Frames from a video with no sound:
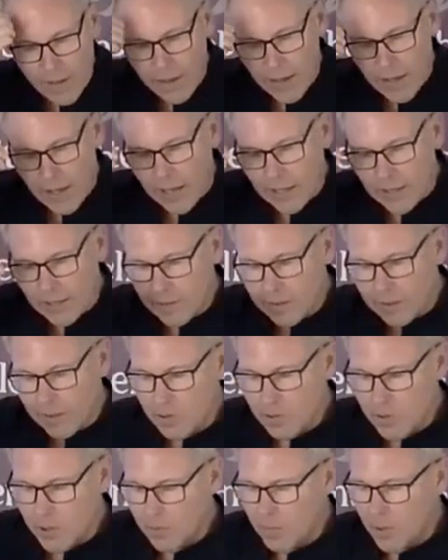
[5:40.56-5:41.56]
And it
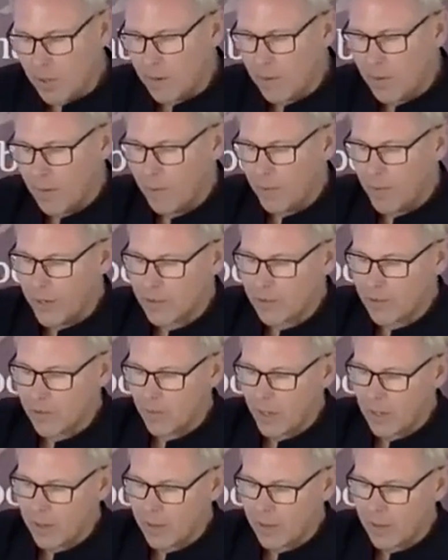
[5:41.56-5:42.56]
seems to me that,
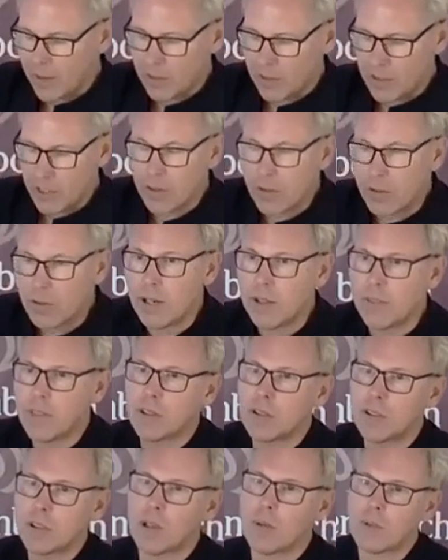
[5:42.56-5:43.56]
that generally
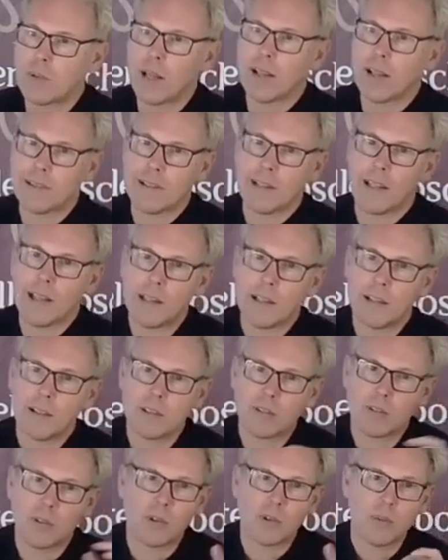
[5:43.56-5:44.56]
the term gaslighting
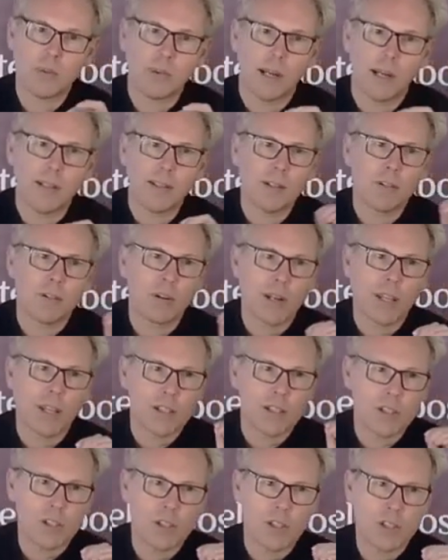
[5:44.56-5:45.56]
is talked about in
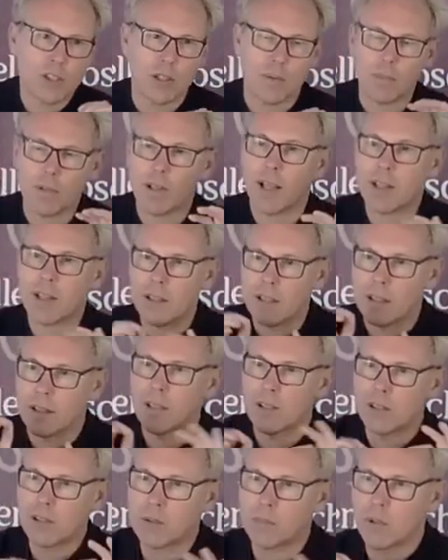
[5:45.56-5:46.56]
relationships, like in
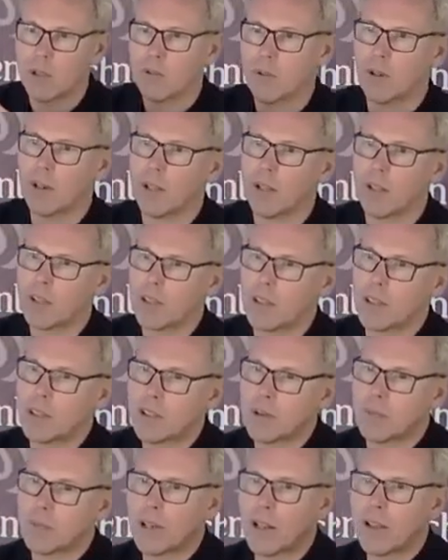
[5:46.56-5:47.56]
intimate
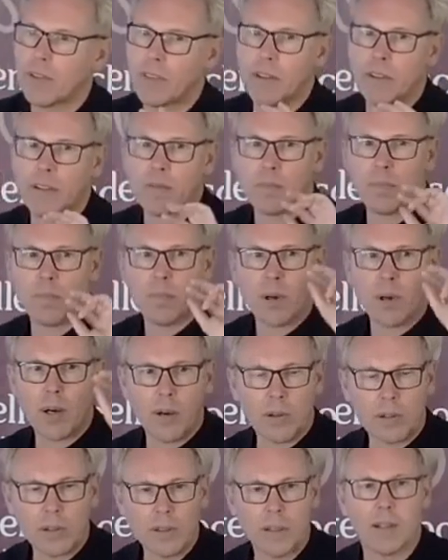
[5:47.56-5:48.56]
relationships, like this
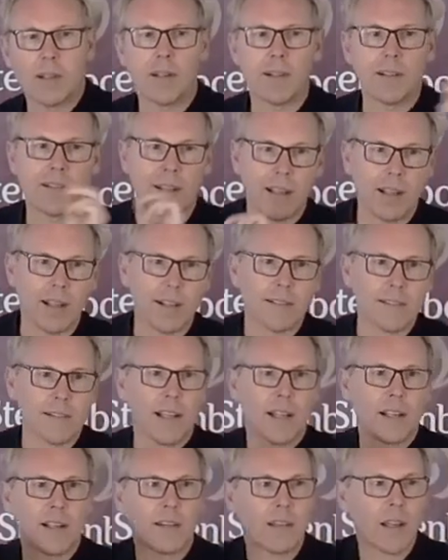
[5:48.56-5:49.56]
partner is
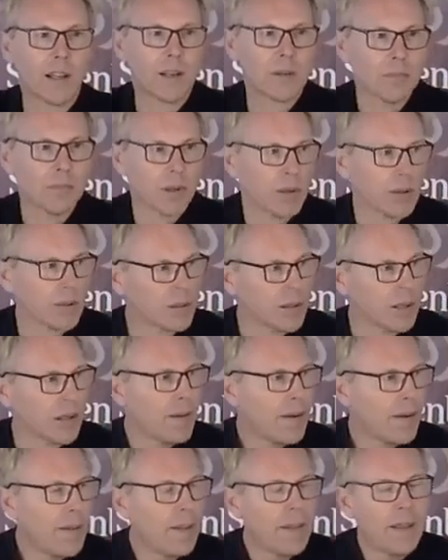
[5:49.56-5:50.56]
gaslighting that partner.
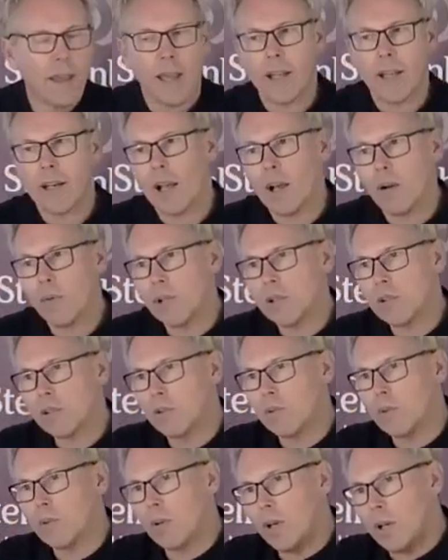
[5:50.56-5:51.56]
And I want
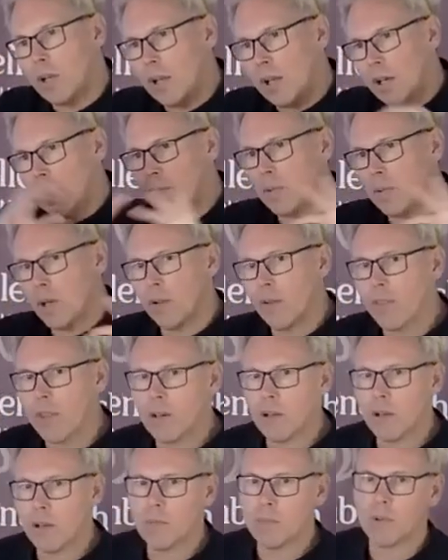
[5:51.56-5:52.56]
to really blow
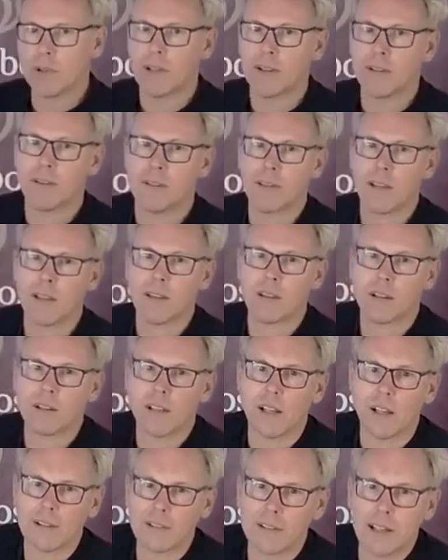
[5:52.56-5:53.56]
that open and say that
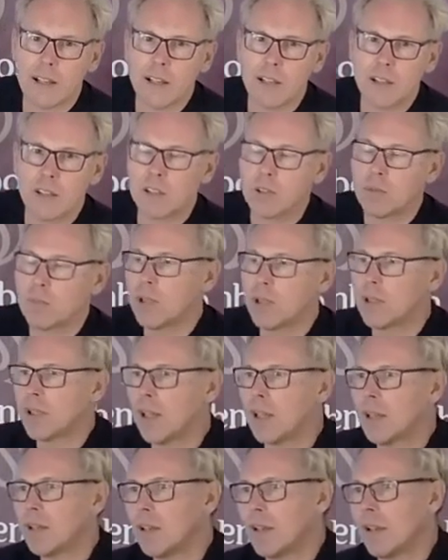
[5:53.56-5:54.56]
gaslighting should be
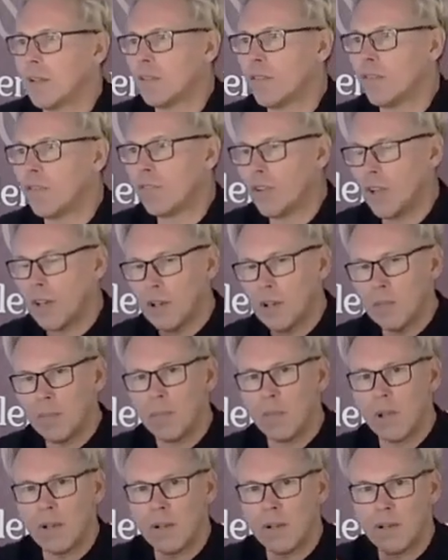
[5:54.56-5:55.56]
taken as a
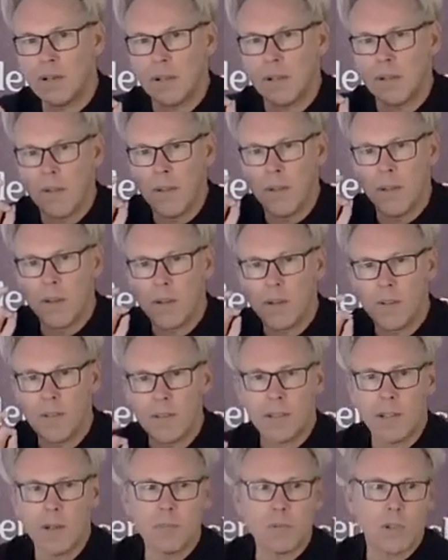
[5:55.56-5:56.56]
fundamental
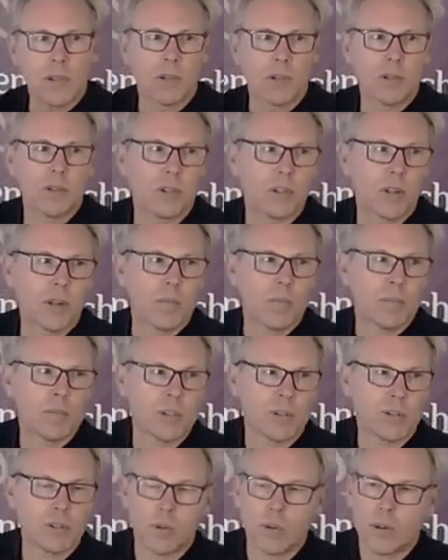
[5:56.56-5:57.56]
conceptual term
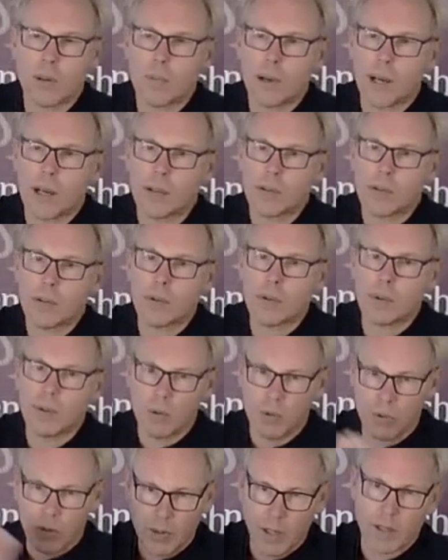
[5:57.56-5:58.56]
to talk about
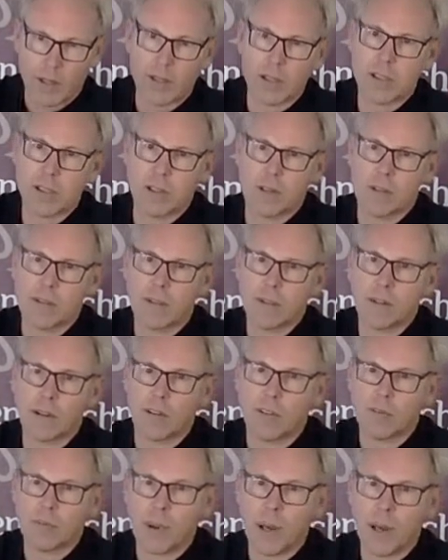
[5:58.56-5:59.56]
all relations
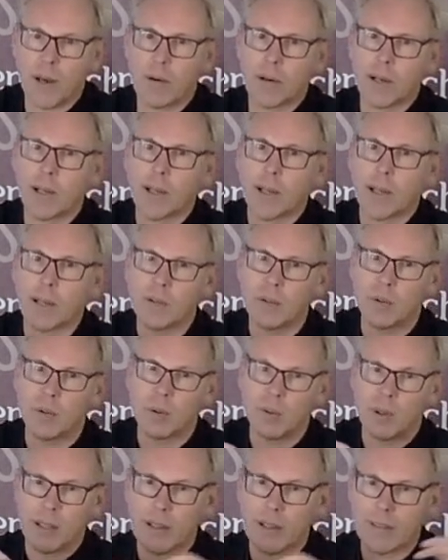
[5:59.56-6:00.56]
of power and
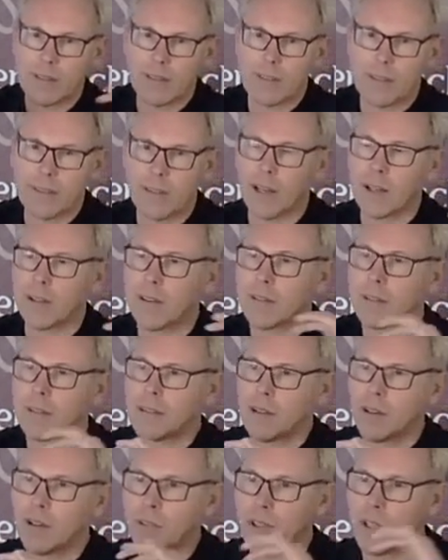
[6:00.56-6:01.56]
all
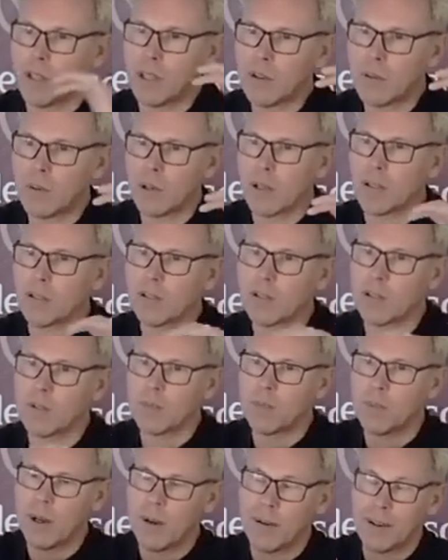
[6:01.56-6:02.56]
exercises of inequality of
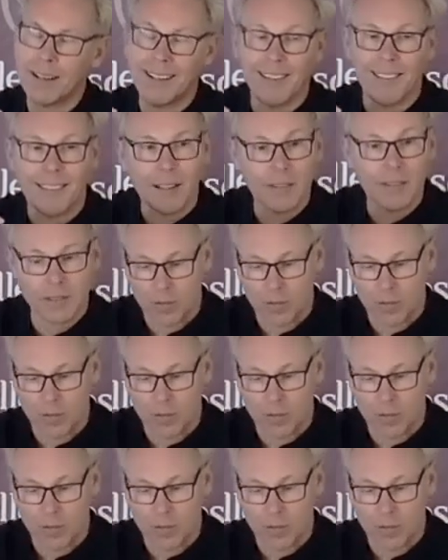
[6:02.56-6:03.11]
power and thus of